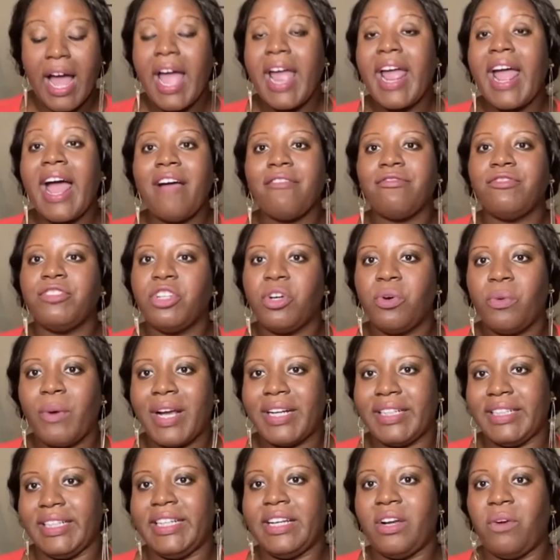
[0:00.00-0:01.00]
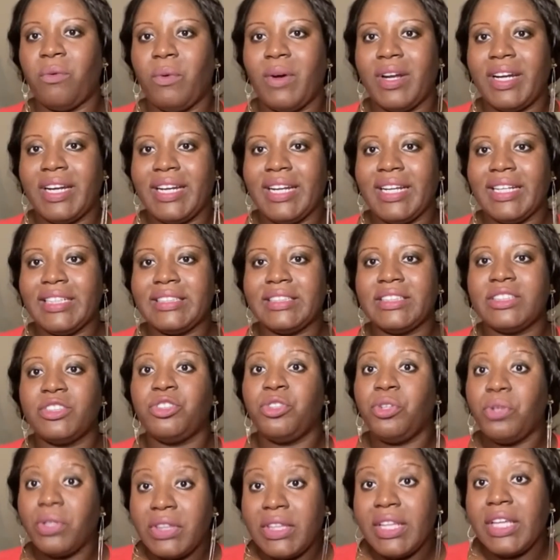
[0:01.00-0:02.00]
I have no idea what it is.
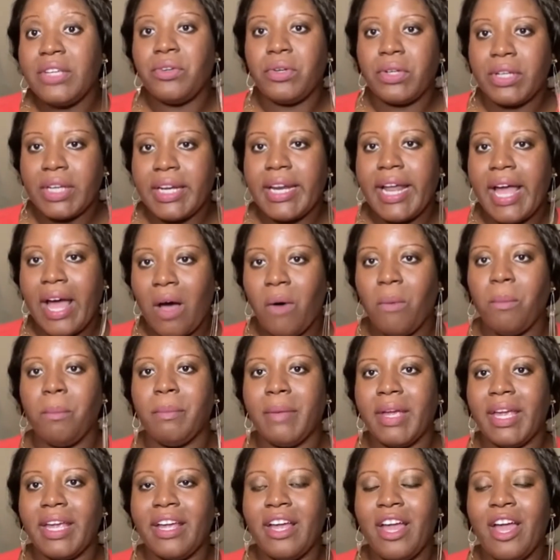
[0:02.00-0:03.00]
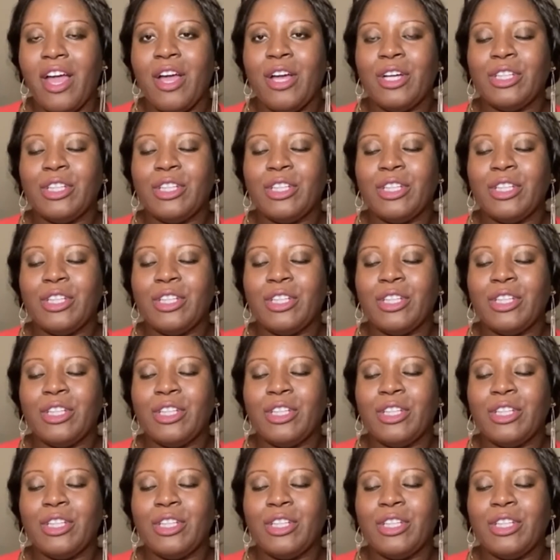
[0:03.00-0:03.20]
Do you think you can help me?